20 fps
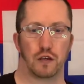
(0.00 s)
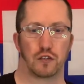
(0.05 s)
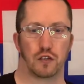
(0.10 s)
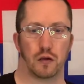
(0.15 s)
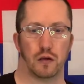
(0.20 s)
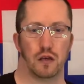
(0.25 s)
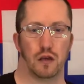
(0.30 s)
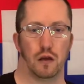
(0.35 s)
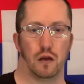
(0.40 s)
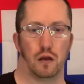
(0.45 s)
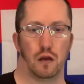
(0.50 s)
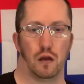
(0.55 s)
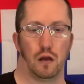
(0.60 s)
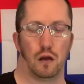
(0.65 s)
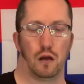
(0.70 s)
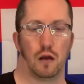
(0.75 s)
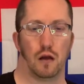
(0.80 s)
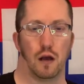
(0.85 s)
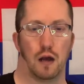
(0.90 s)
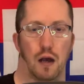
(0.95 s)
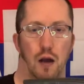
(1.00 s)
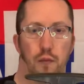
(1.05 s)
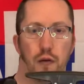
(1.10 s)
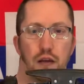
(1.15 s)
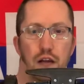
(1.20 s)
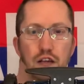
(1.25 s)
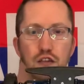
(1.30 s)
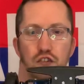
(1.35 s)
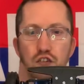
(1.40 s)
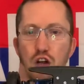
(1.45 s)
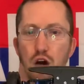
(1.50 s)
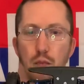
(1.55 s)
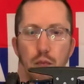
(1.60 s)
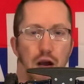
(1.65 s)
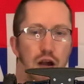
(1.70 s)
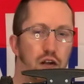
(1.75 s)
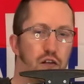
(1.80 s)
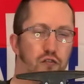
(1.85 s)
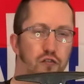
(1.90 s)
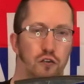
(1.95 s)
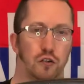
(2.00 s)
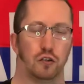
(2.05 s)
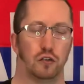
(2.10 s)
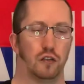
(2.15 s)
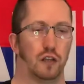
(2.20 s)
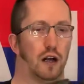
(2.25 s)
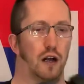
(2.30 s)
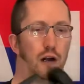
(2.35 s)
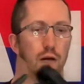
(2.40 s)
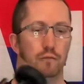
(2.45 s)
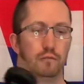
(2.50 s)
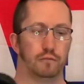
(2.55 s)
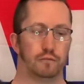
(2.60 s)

so yeah, I mean, it's not bad at all, that.